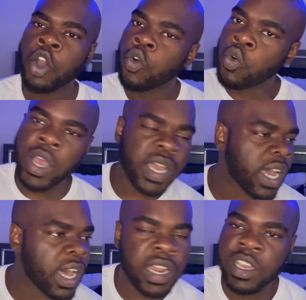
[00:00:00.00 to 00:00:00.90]
what
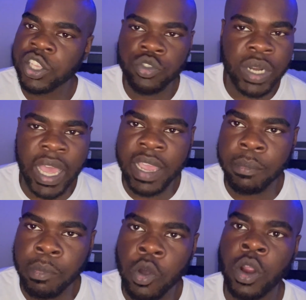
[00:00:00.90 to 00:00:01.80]
color you like
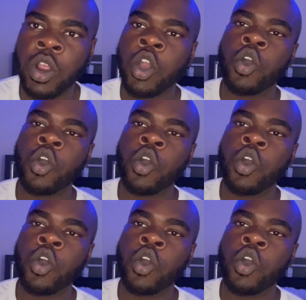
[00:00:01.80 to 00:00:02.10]
more,